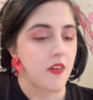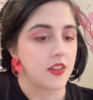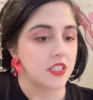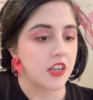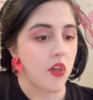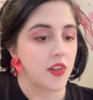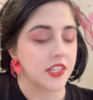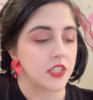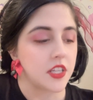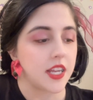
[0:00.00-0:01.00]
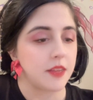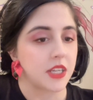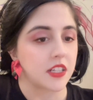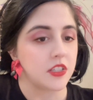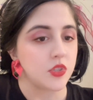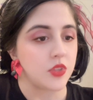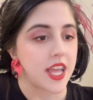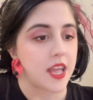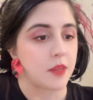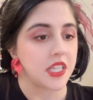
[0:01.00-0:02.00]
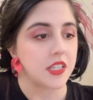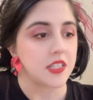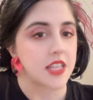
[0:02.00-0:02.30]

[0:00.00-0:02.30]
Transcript: Not like, no, I'm not gonna do that because